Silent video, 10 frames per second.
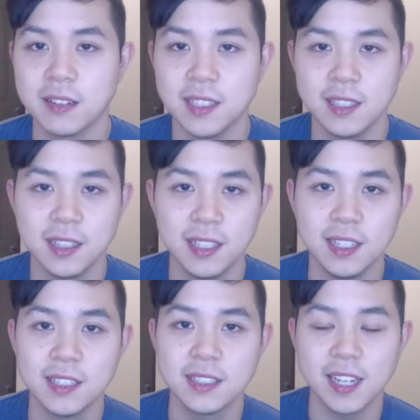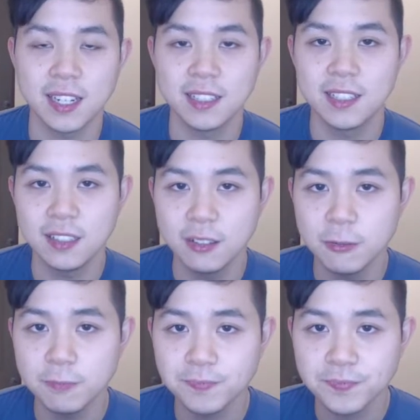in the
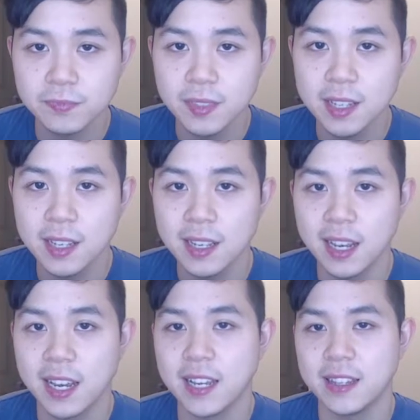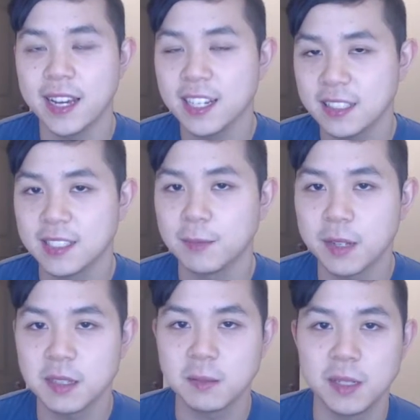10Q. And that can
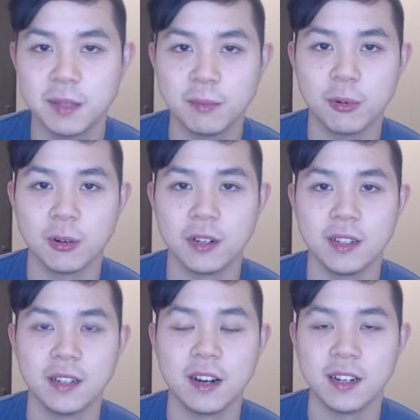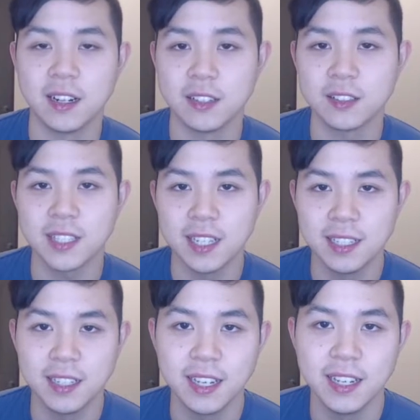sometimes be important on
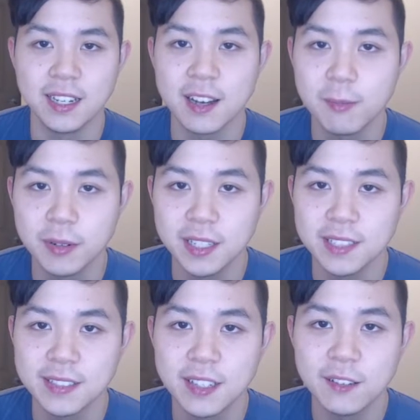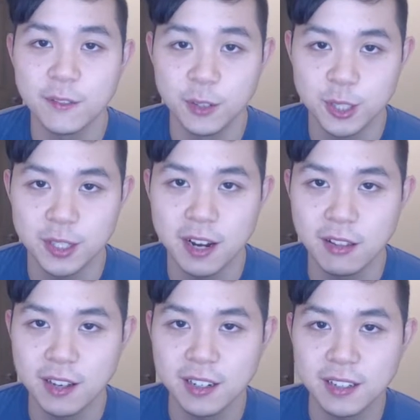understanding a company's future
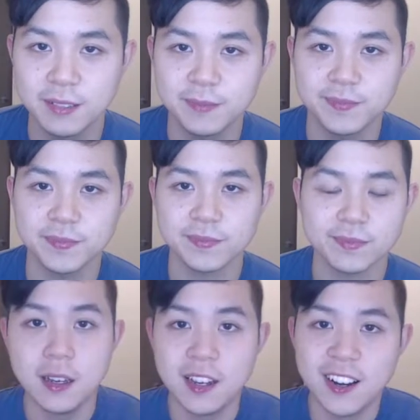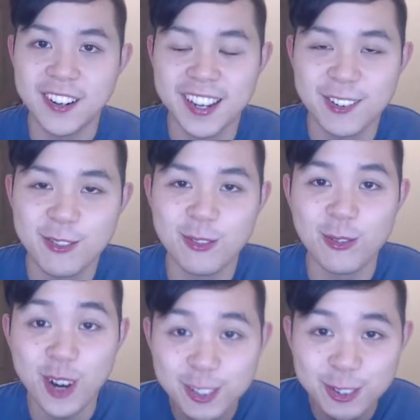outlook. Okay,
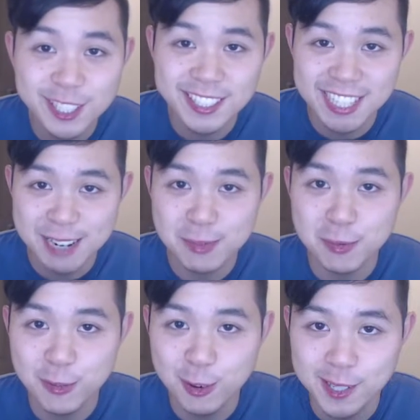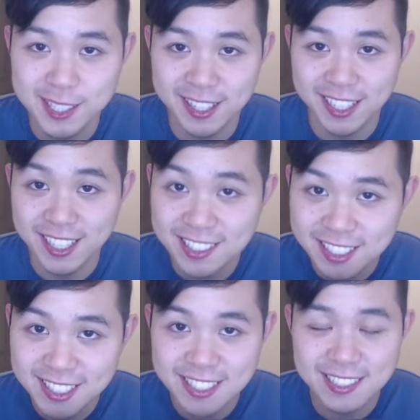one quick disclaimer before we start getting into
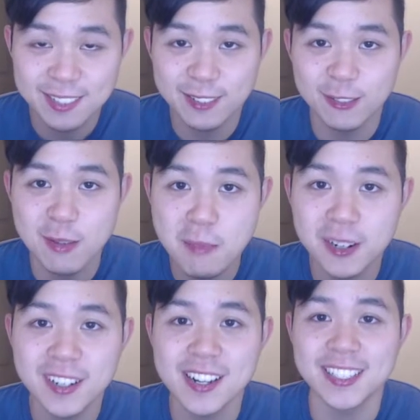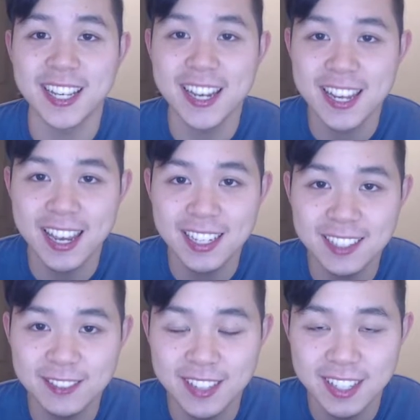this. Remember to not take any
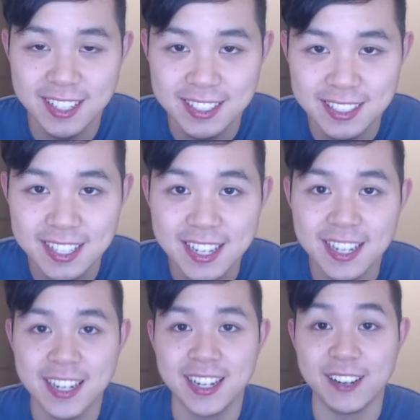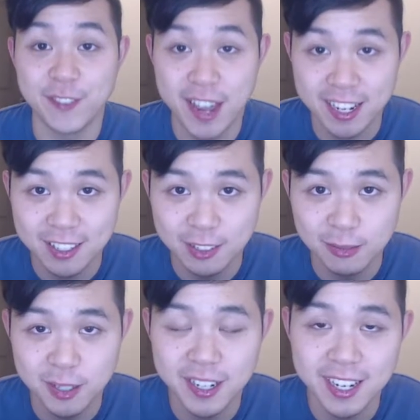of these in a
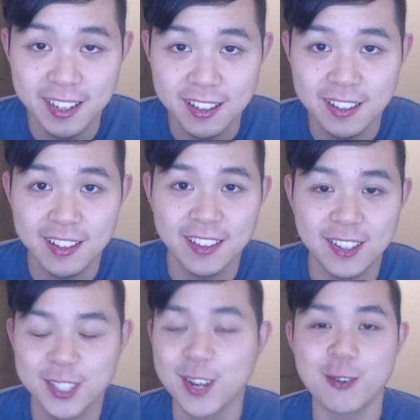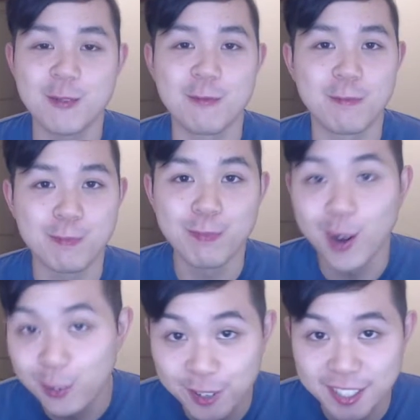vacuum, okay? There's no
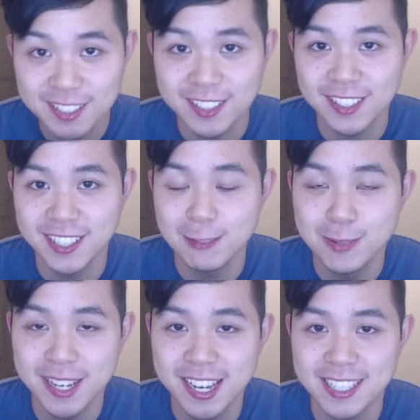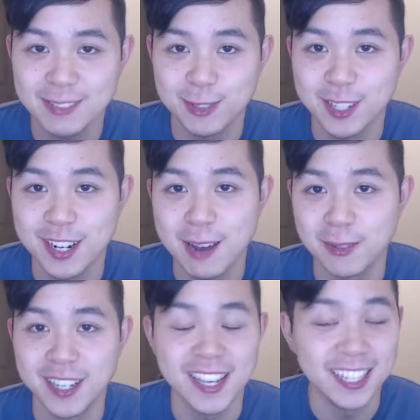perfect EPS where I'm
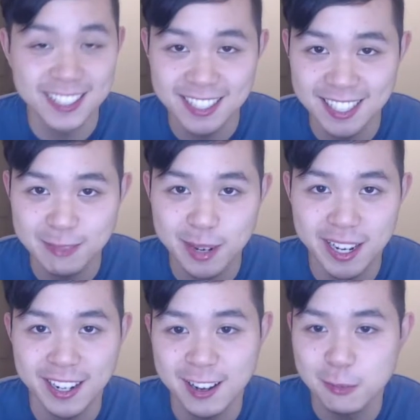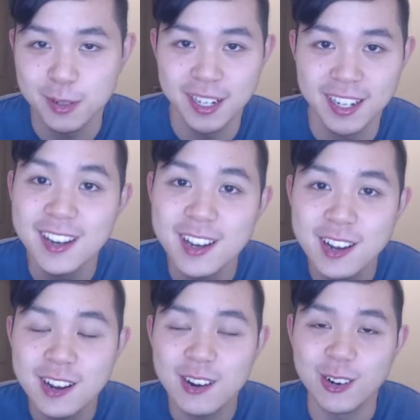going to instantly buy a company,
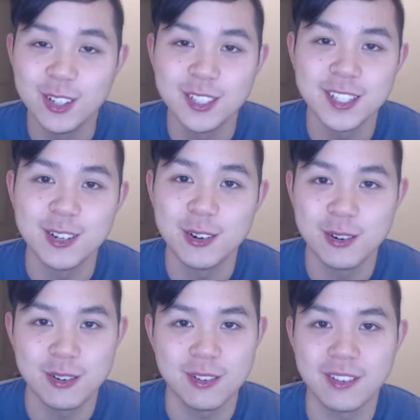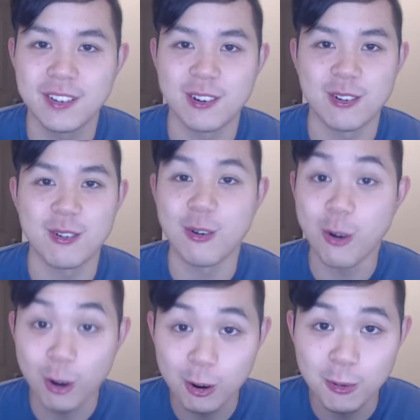or there's no
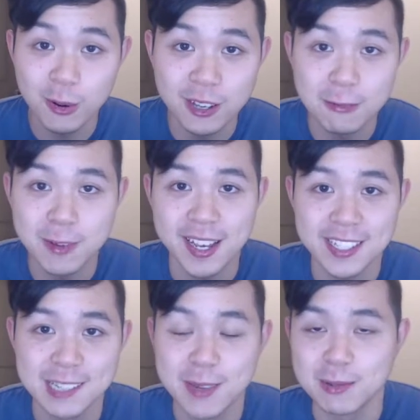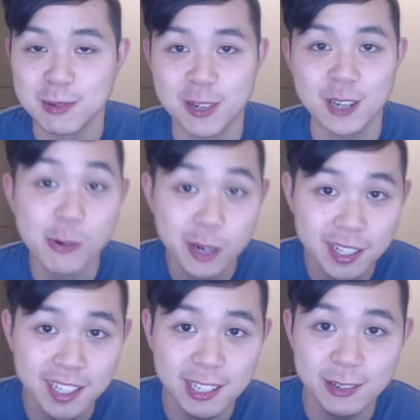horrible EPS that makes me want to
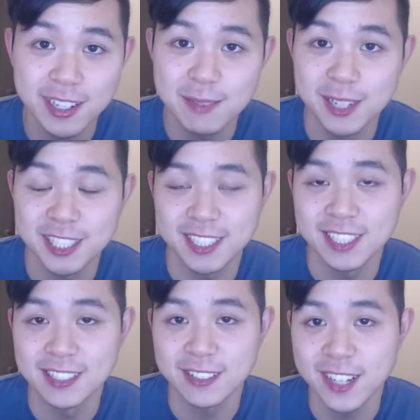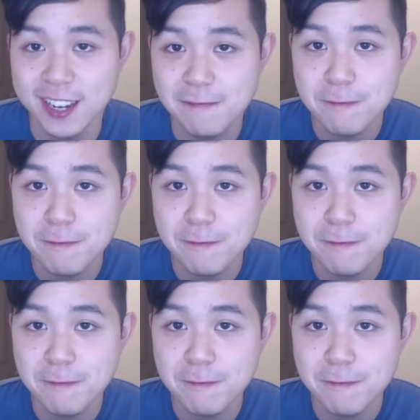quickly liquidate my shares, okay?